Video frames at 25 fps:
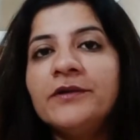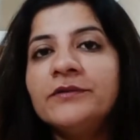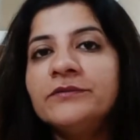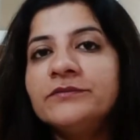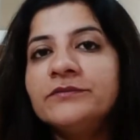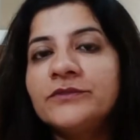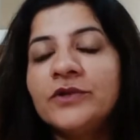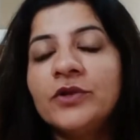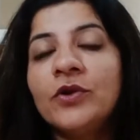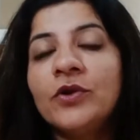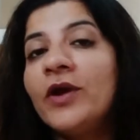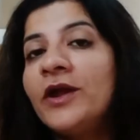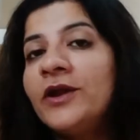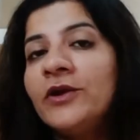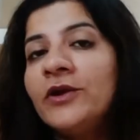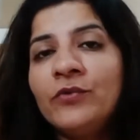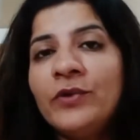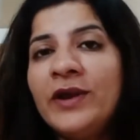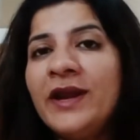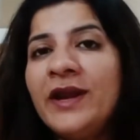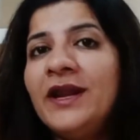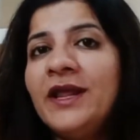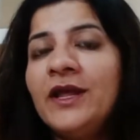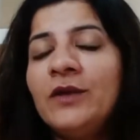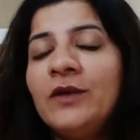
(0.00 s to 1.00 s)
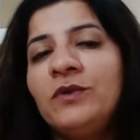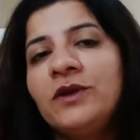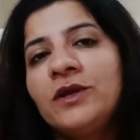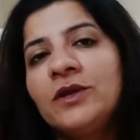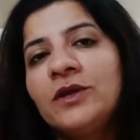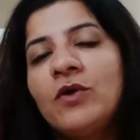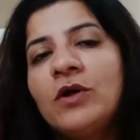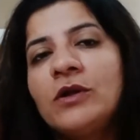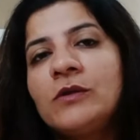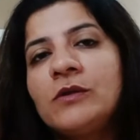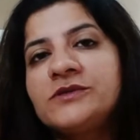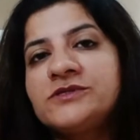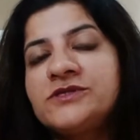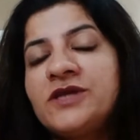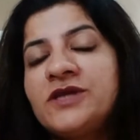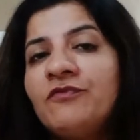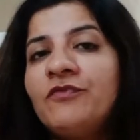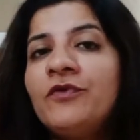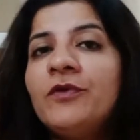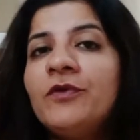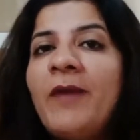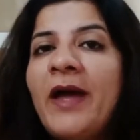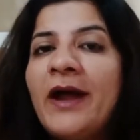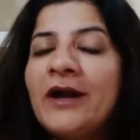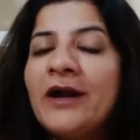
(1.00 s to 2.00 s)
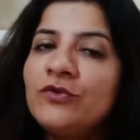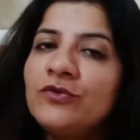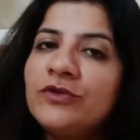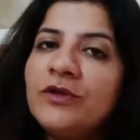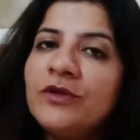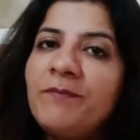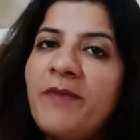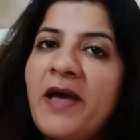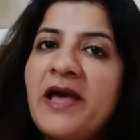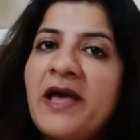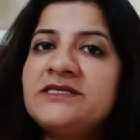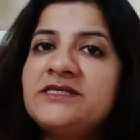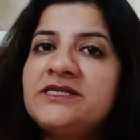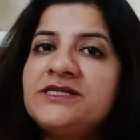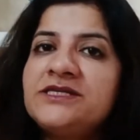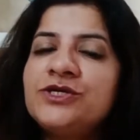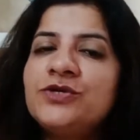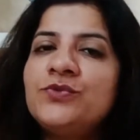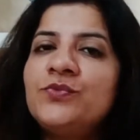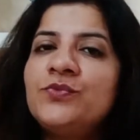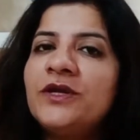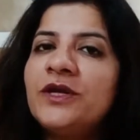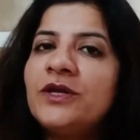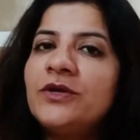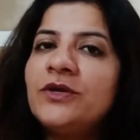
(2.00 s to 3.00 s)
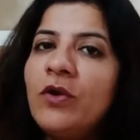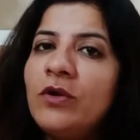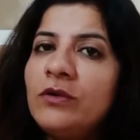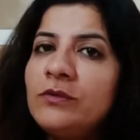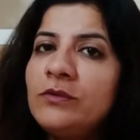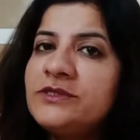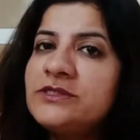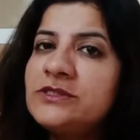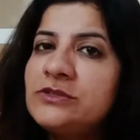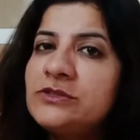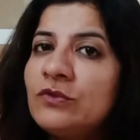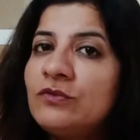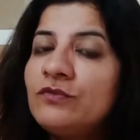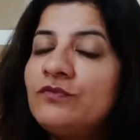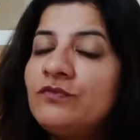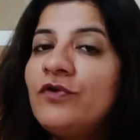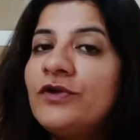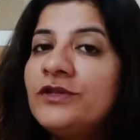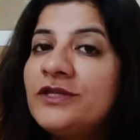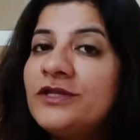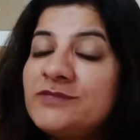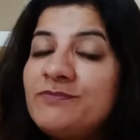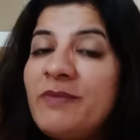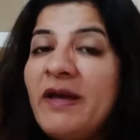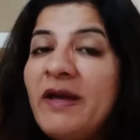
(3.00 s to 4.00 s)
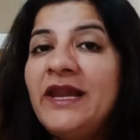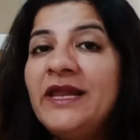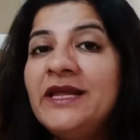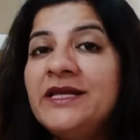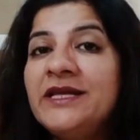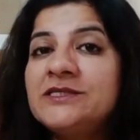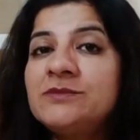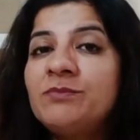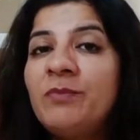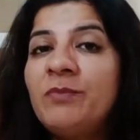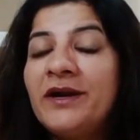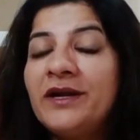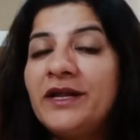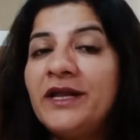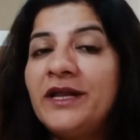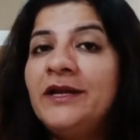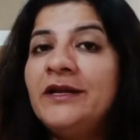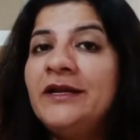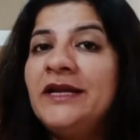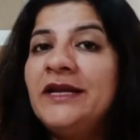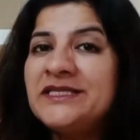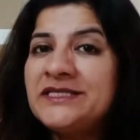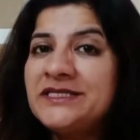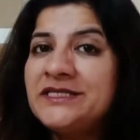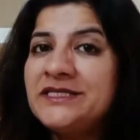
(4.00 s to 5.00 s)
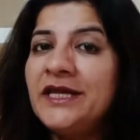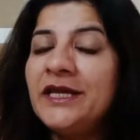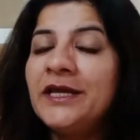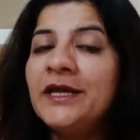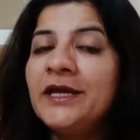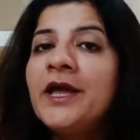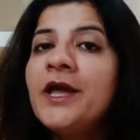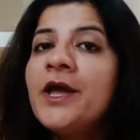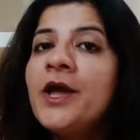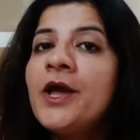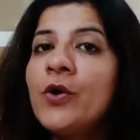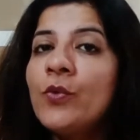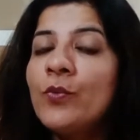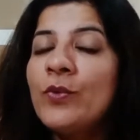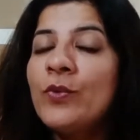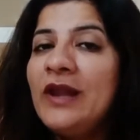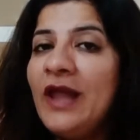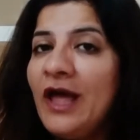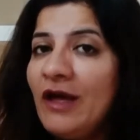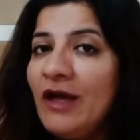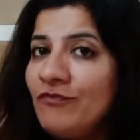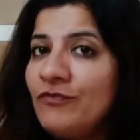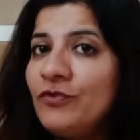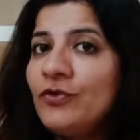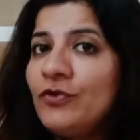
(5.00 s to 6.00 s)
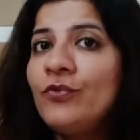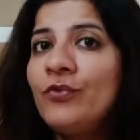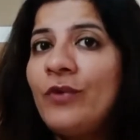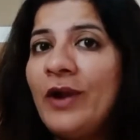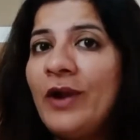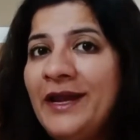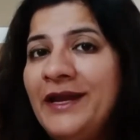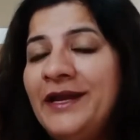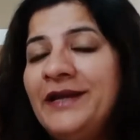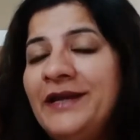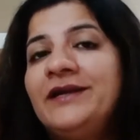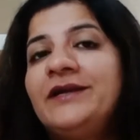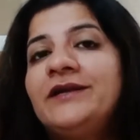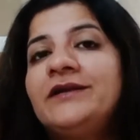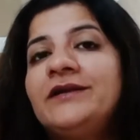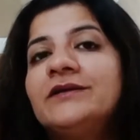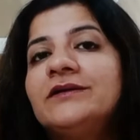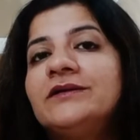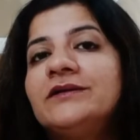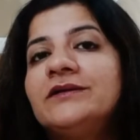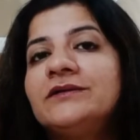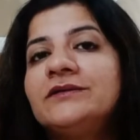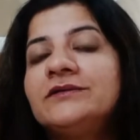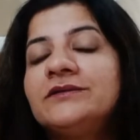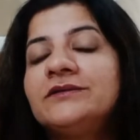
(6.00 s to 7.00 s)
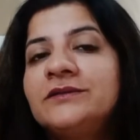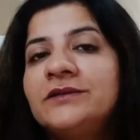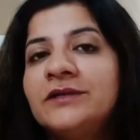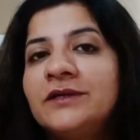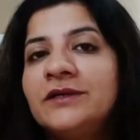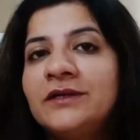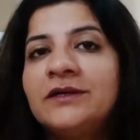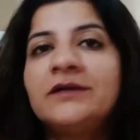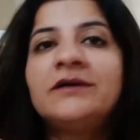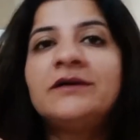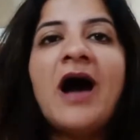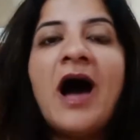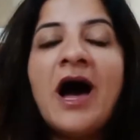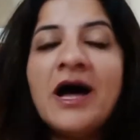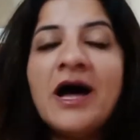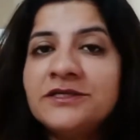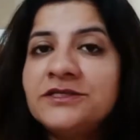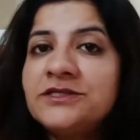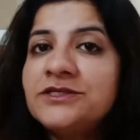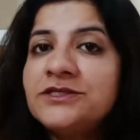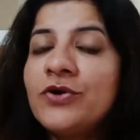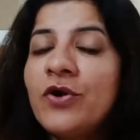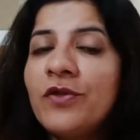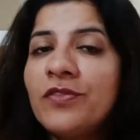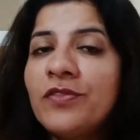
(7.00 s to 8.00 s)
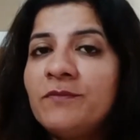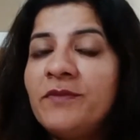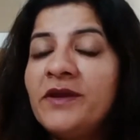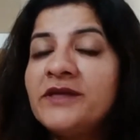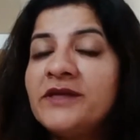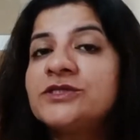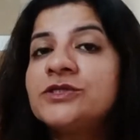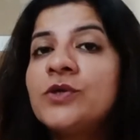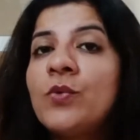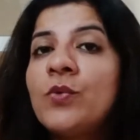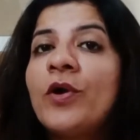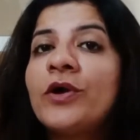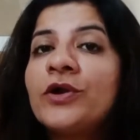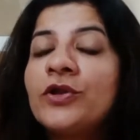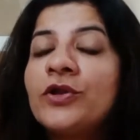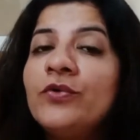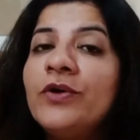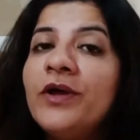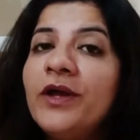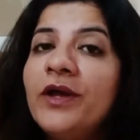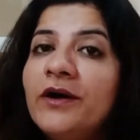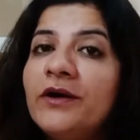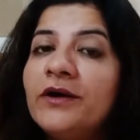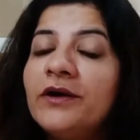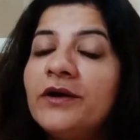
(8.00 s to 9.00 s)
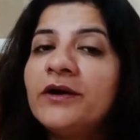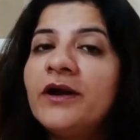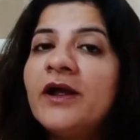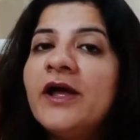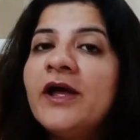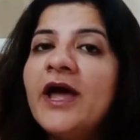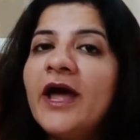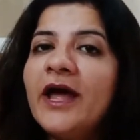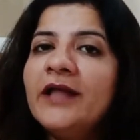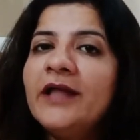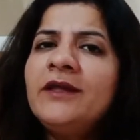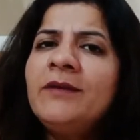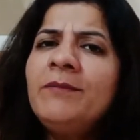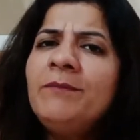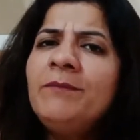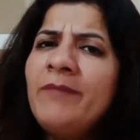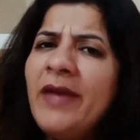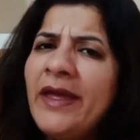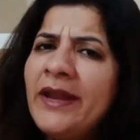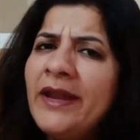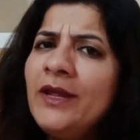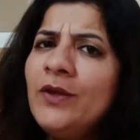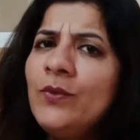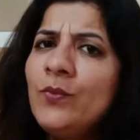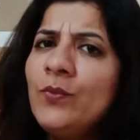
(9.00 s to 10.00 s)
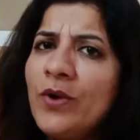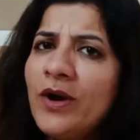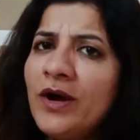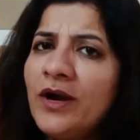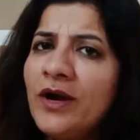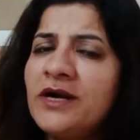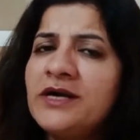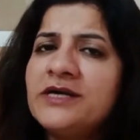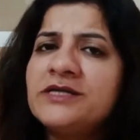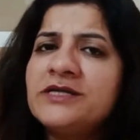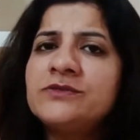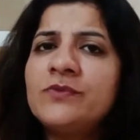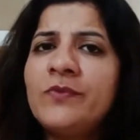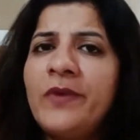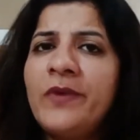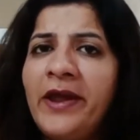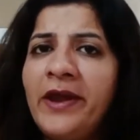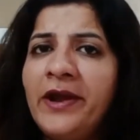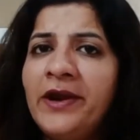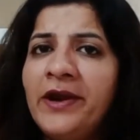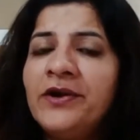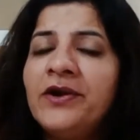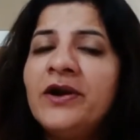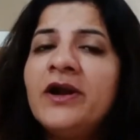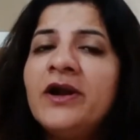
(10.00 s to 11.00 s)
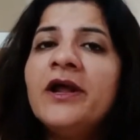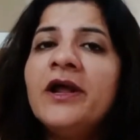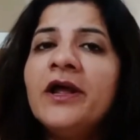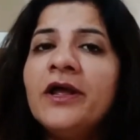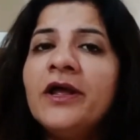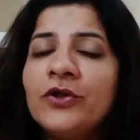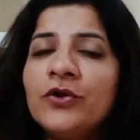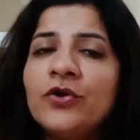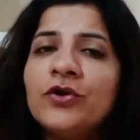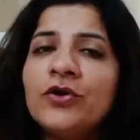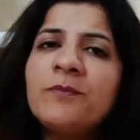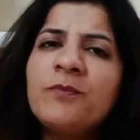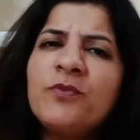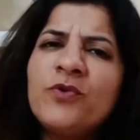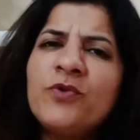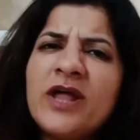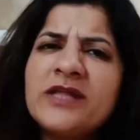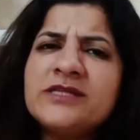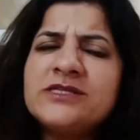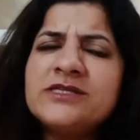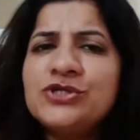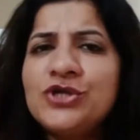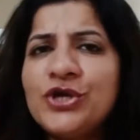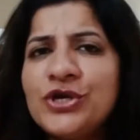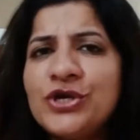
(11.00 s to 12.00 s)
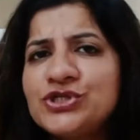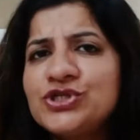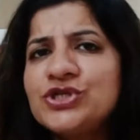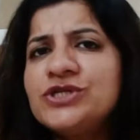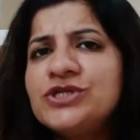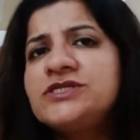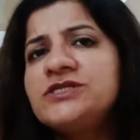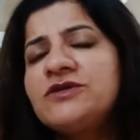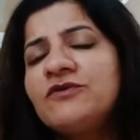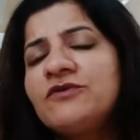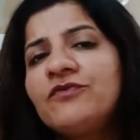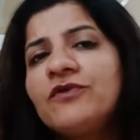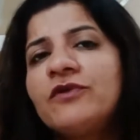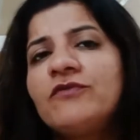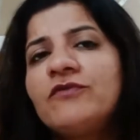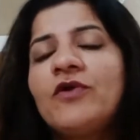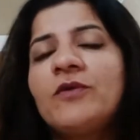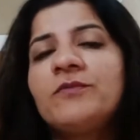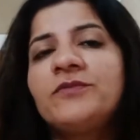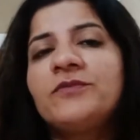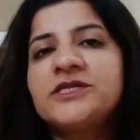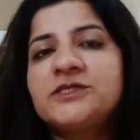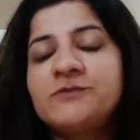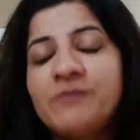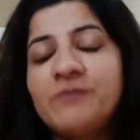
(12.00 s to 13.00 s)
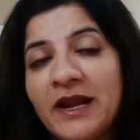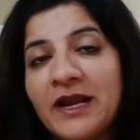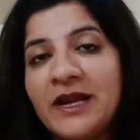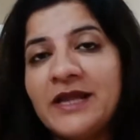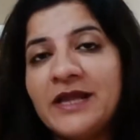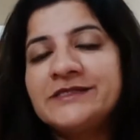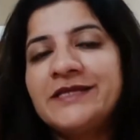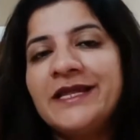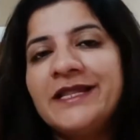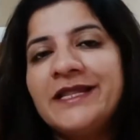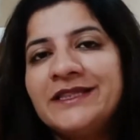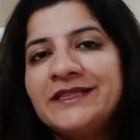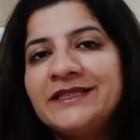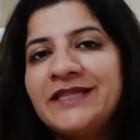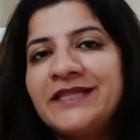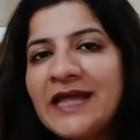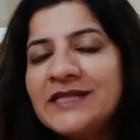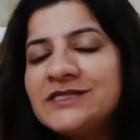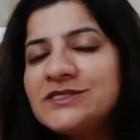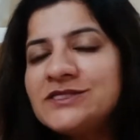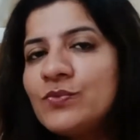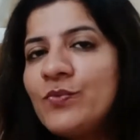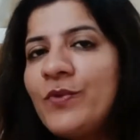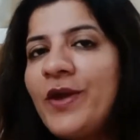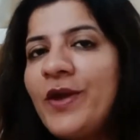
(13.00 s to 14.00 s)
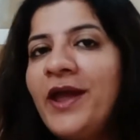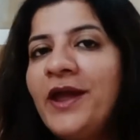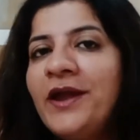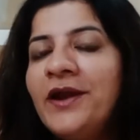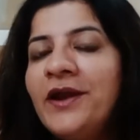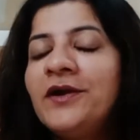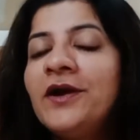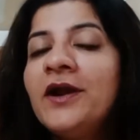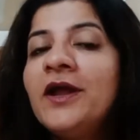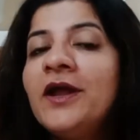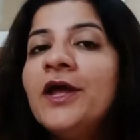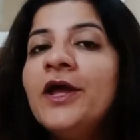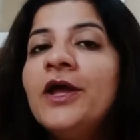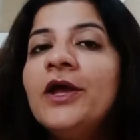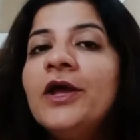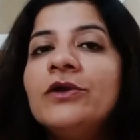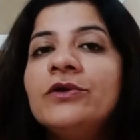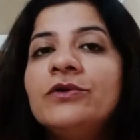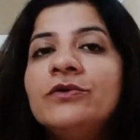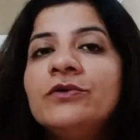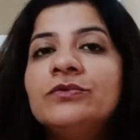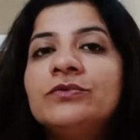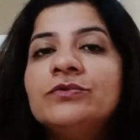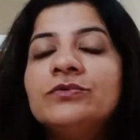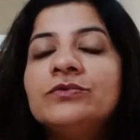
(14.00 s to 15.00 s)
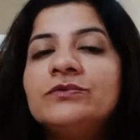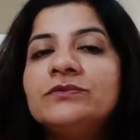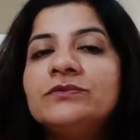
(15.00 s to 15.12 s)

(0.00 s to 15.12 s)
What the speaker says: In reading, we can always refer back to the passage and we can always look for the spellings, but in listening, we'll have to write the answer on the basis of what you hear. And there are many words where the pronunciation is different from the spellings, and that's where you